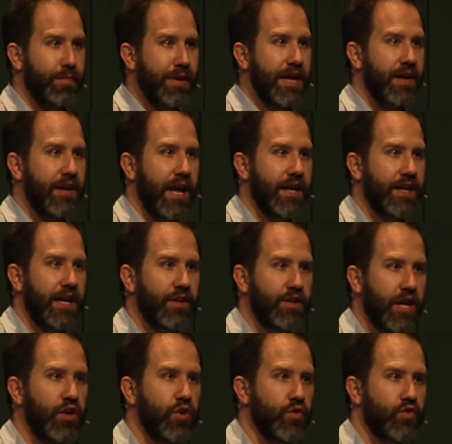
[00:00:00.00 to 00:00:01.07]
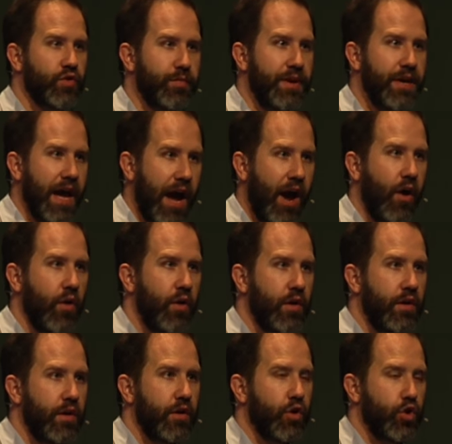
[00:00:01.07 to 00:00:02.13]
been and continues to be how
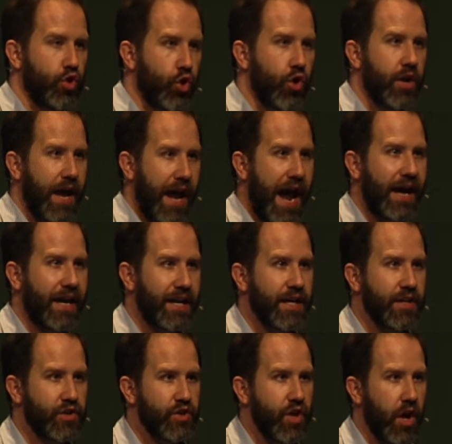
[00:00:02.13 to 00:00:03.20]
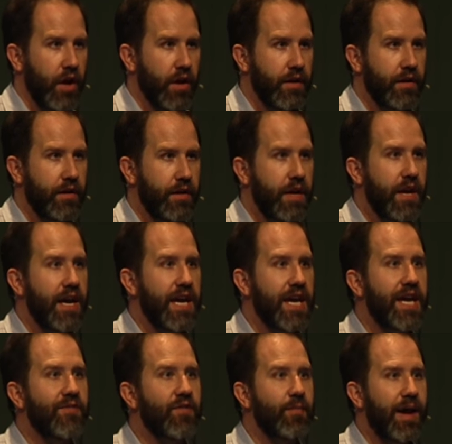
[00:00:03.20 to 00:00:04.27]
good hacking is done.
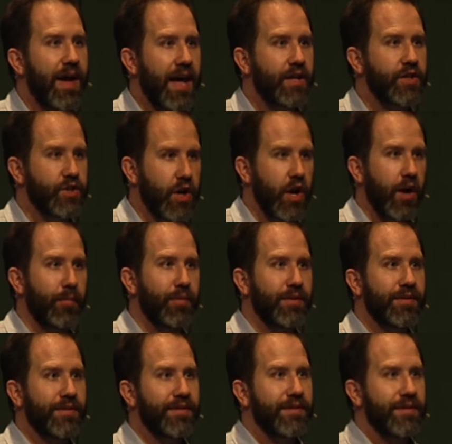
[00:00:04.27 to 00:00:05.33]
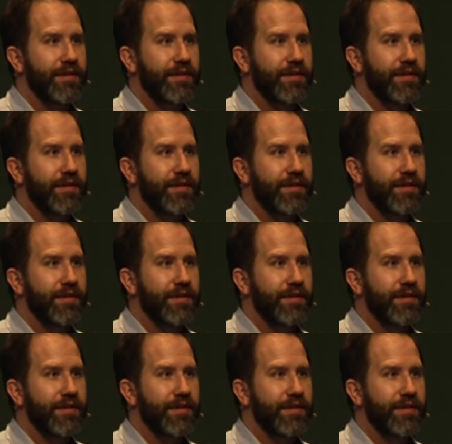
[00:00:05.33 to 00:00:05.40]
Give them a heads up.